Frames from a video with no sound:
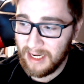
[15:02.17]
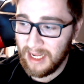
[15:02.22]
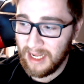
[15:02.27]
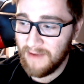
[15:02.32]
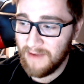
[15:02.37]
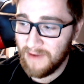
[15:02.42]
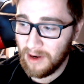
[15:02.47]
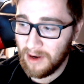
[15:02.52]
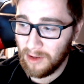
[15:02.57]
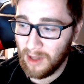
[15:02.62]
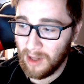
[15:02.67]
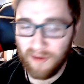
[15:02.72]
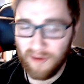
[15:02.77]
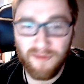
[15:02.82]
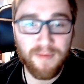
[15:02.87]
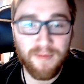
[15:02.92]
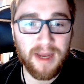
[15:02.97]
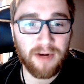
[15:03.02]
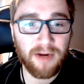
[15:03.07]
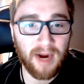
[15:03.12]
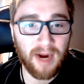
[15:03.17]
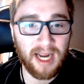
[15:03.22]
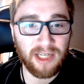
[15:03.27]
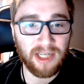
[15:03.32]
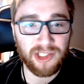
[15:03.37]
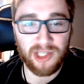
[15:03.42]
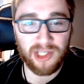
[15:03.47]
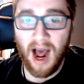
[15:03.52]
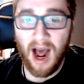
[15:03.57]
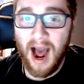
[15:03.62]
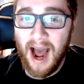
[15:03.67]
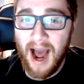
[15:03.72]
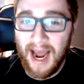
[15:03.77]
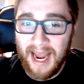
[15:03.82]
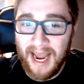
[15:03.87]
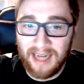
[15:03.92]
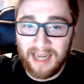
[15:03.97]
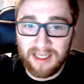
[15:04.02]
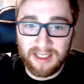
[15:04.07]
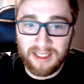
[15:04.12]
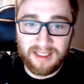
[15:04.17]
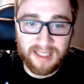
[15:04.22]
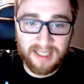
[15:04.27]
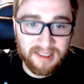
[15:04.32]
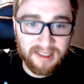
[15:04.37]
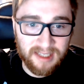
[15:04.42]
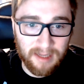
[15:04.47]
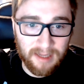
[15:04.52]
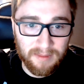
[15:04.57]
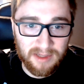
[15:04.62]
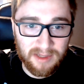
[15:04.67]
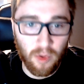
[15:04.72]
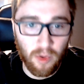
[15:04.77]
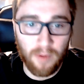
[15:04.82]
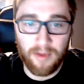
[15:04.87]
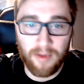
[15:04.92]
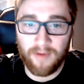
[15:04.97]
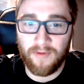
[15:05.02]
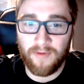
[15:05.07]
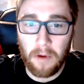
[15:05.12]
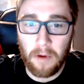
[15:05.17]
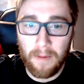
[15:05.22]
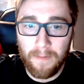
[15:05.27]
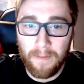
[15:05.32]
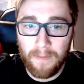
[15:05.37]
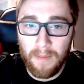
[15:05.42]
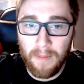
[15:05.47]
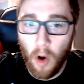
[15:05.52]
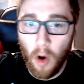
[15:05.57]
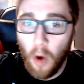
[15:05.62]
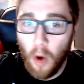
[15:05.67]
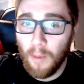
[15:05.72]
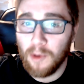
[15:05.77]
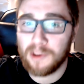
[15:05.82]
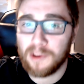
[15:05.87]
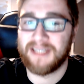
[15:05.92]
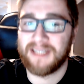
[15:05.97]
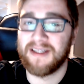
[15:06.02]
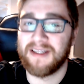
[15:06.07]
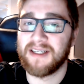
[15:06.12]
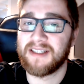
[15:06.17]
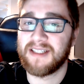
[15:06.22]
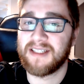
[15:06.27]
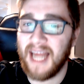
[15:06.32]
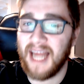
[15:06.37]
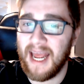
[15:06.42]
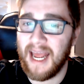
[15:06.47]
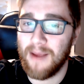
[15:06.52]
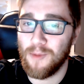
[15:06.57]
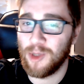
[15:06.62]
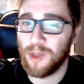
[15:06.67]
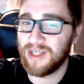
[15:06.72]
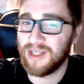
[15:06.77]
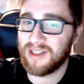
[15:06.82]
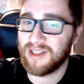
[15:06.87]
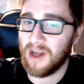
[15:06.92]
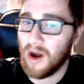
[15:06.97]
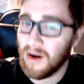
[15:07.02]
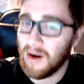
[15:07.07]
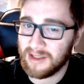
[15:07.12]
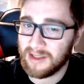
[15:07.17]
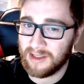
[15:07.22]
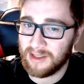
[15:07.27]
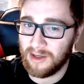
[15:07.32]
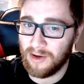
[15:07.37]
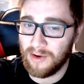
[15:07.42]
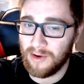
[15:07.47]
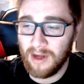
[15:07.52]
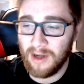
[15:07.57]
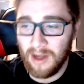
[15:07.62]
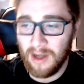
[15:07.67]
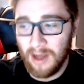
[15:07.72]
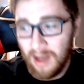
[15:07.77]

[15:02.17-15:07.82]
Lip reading: even a lot of mid-range to high-end systems will perform almost the same, which is also,